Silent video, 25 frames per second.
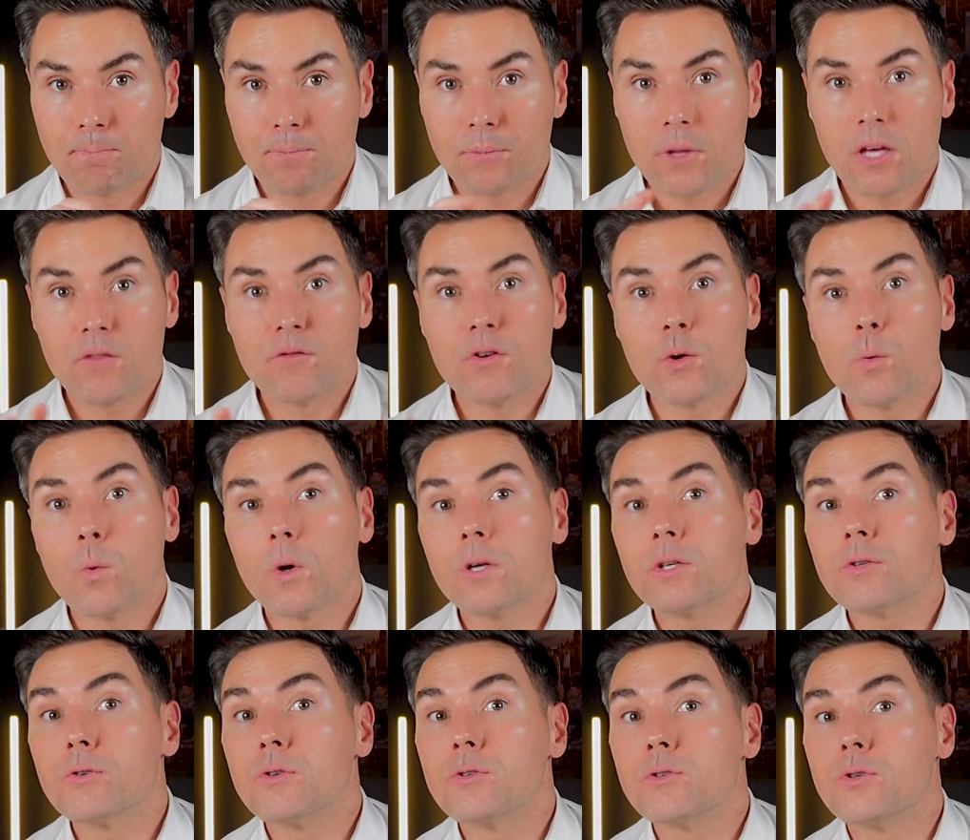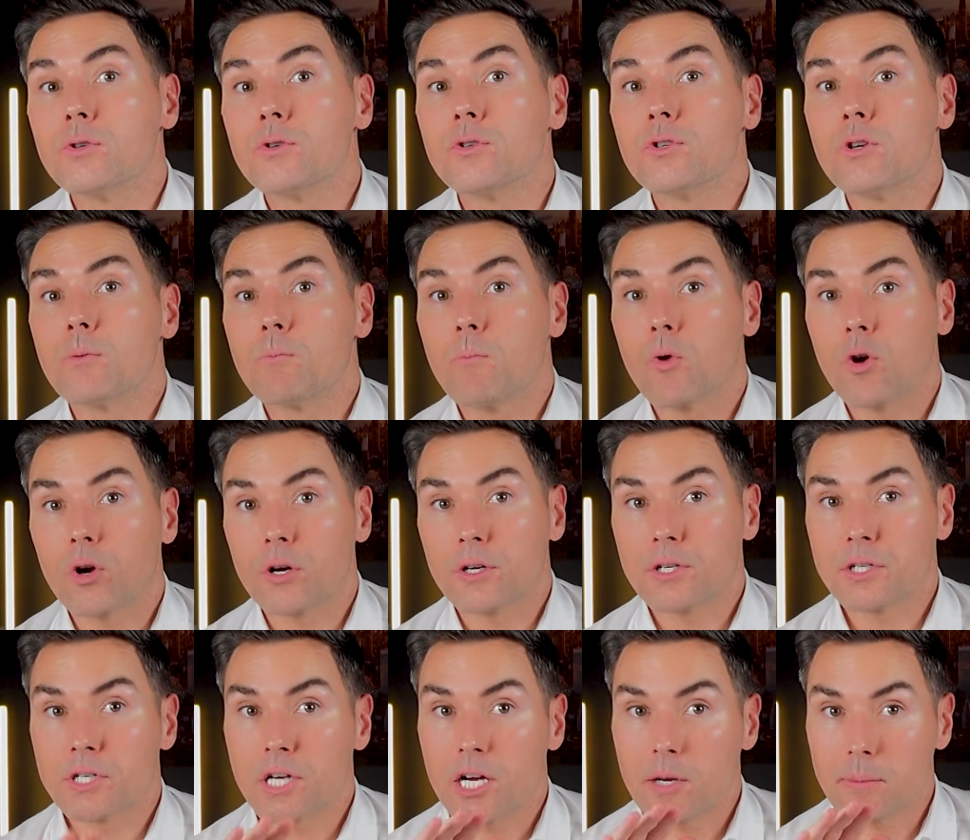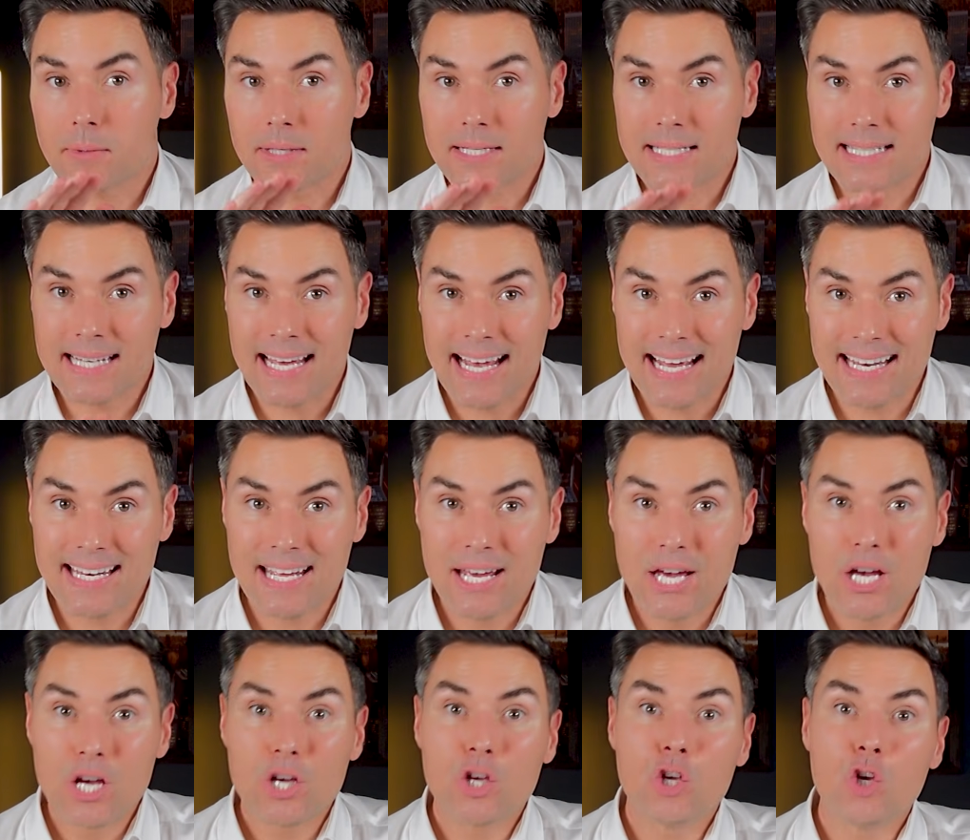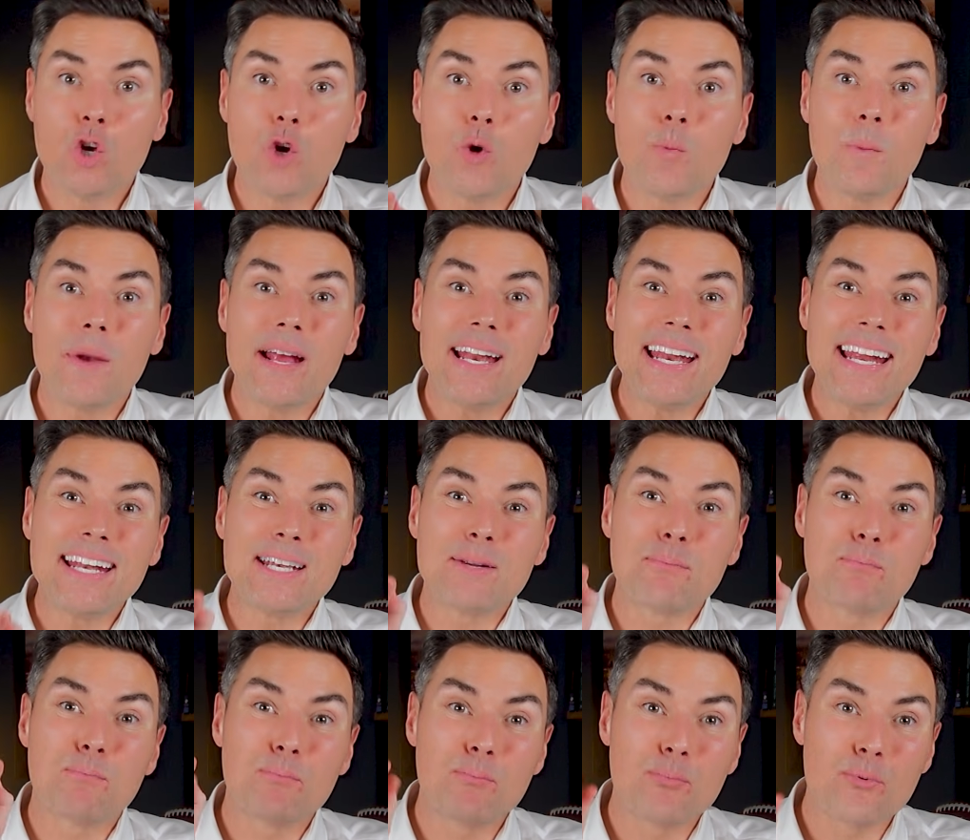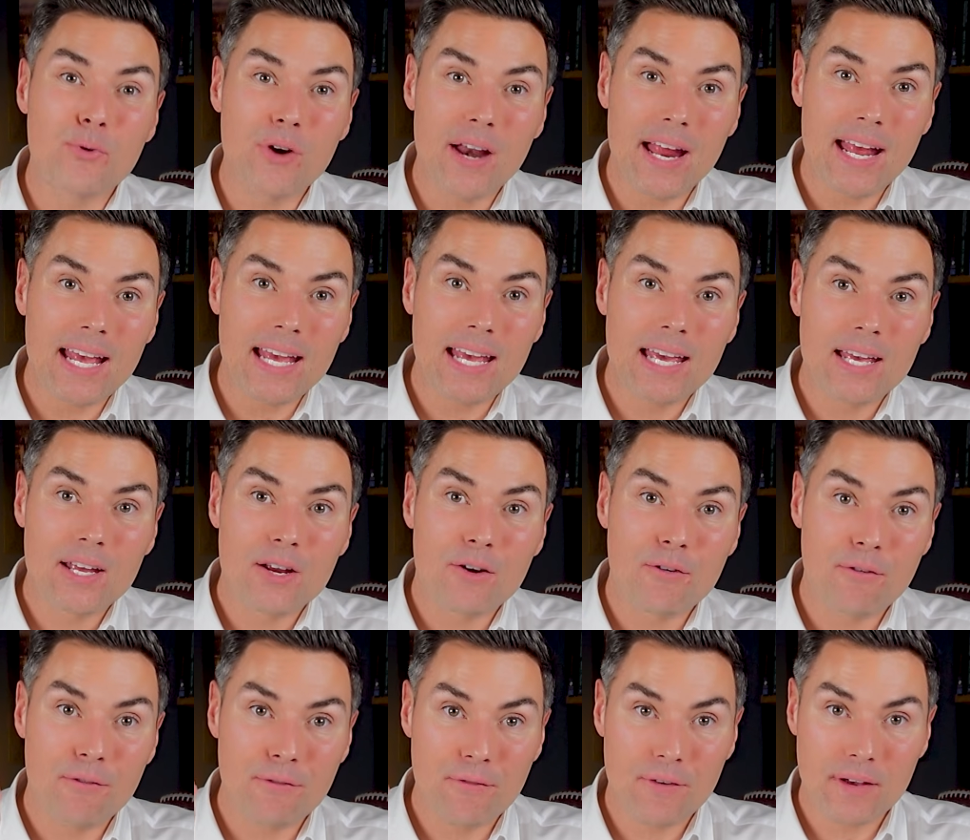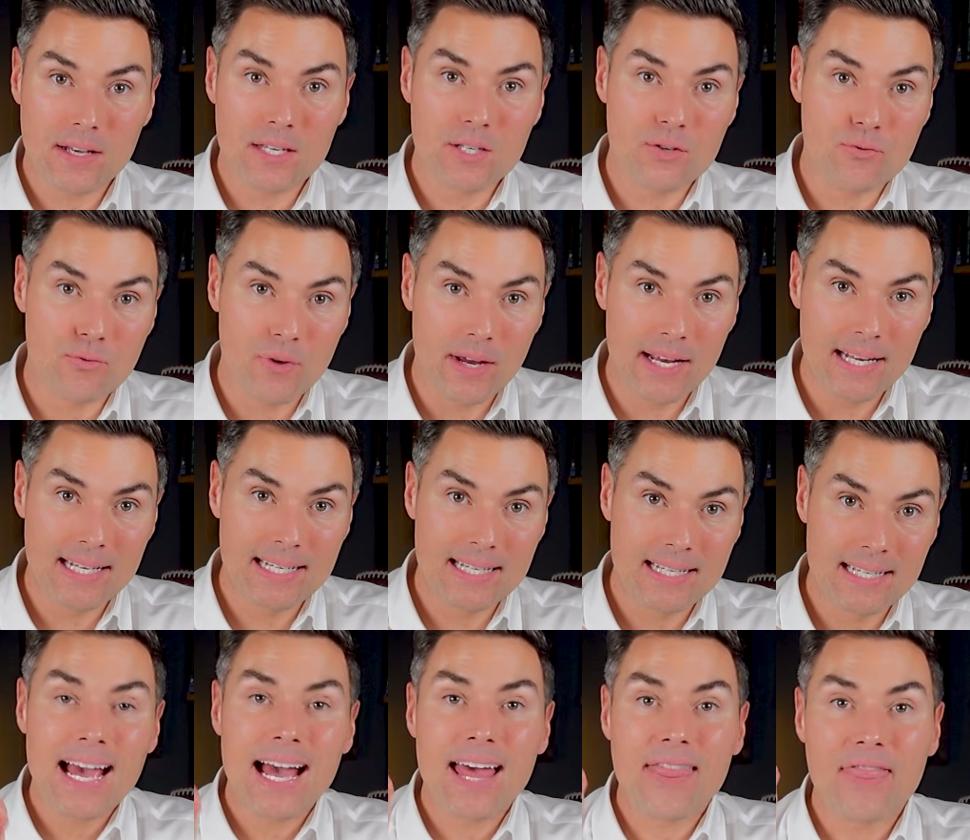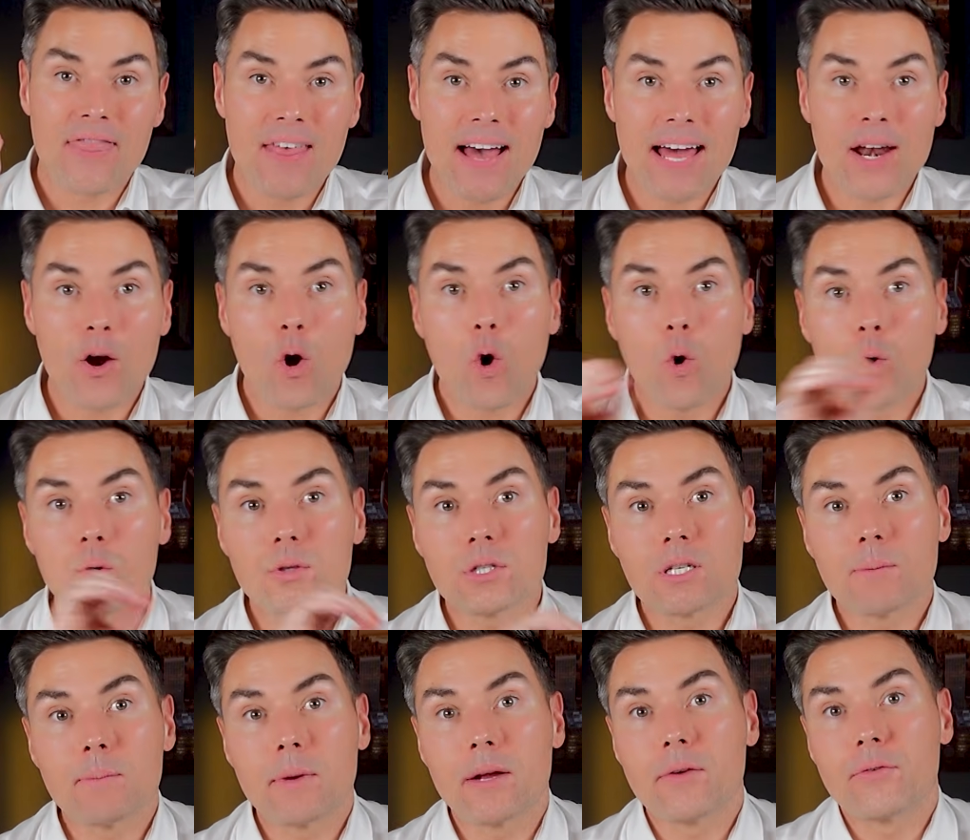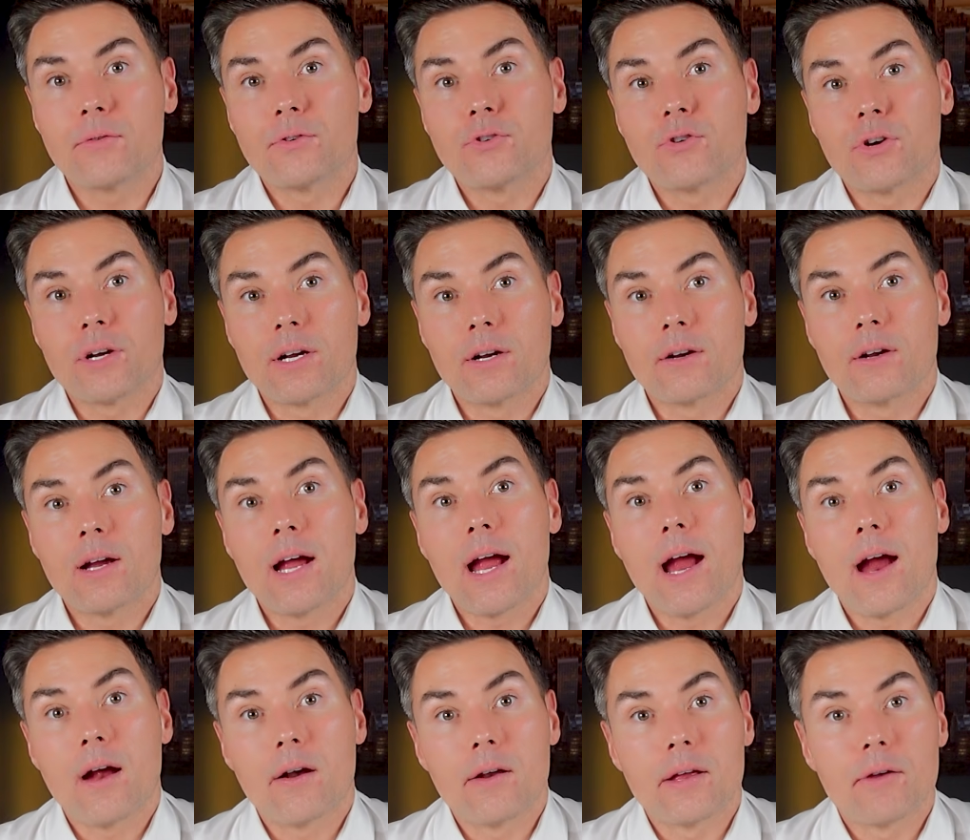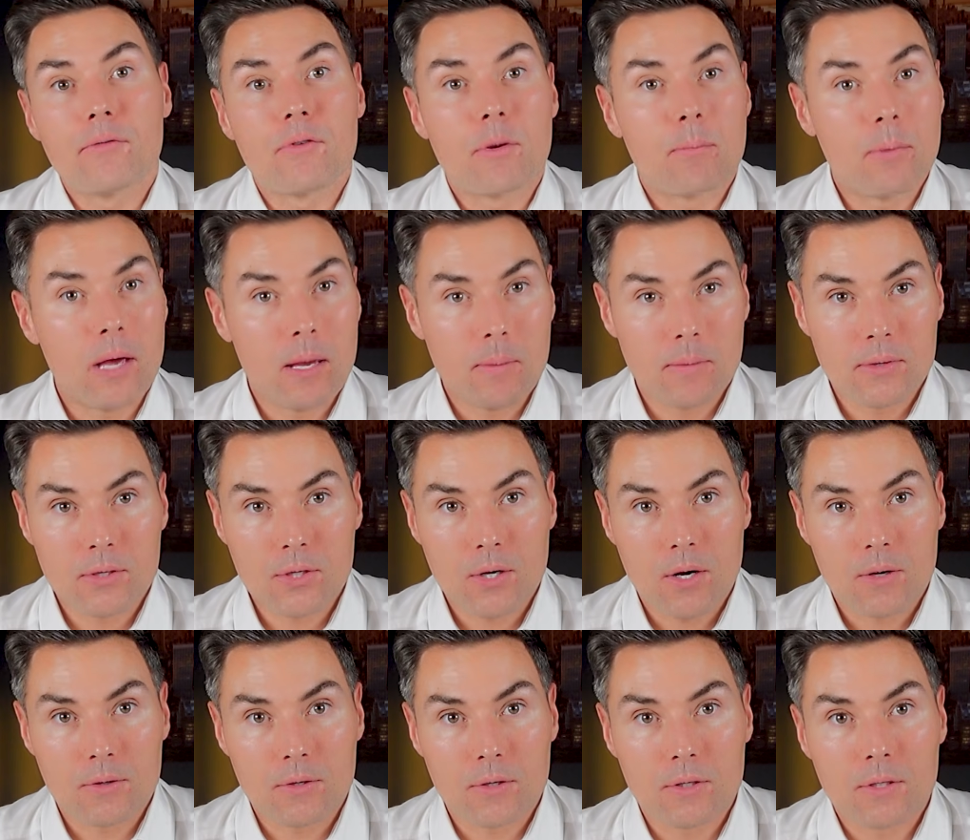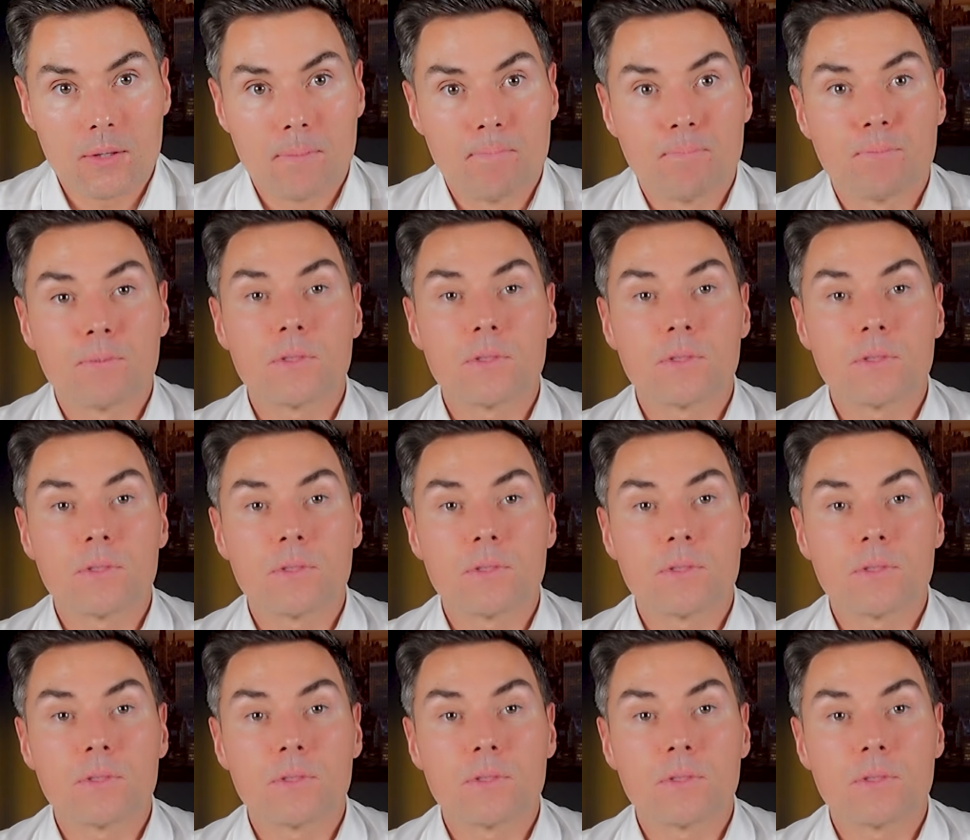If you want to reduce your mortgage term instead, you may need to break your fixed rate, and that also may trigger early repayment charges.